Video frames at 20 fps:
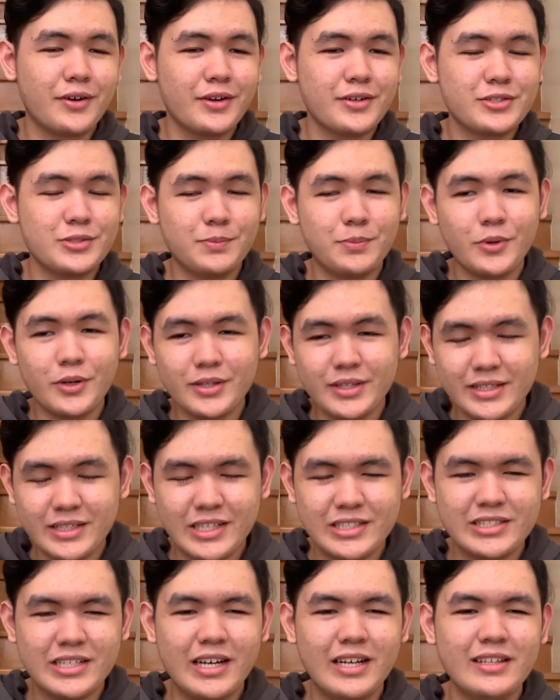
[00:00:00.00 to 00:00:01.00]
supporting the
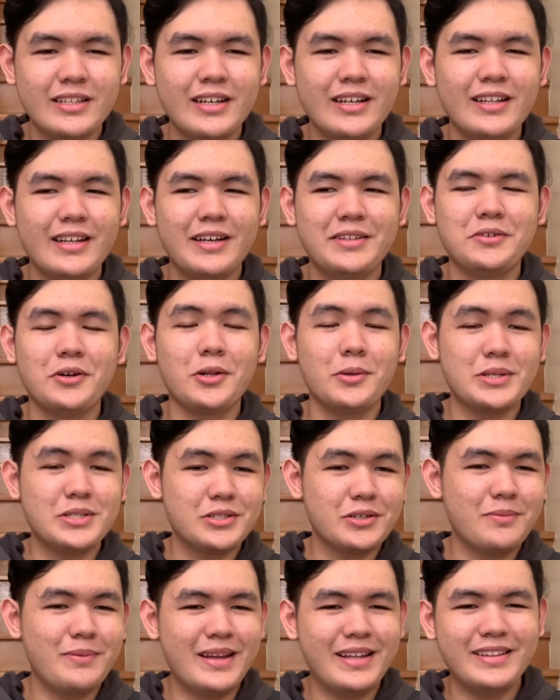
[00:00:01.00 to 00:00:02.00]
channel and always
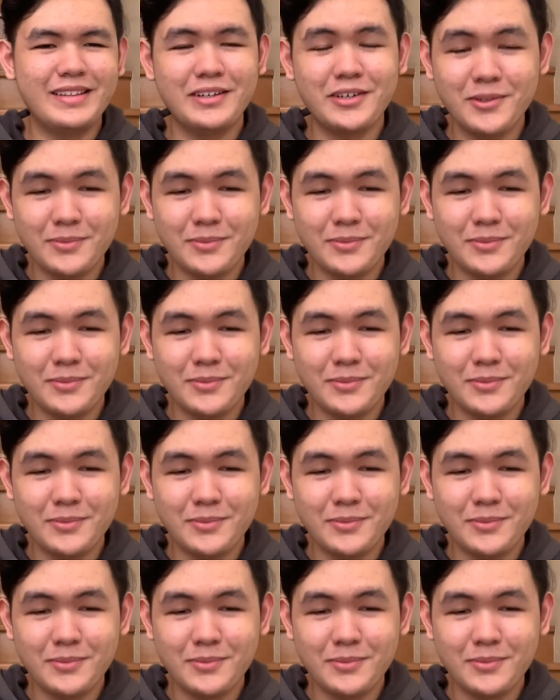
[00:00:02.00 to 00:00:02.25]
commenting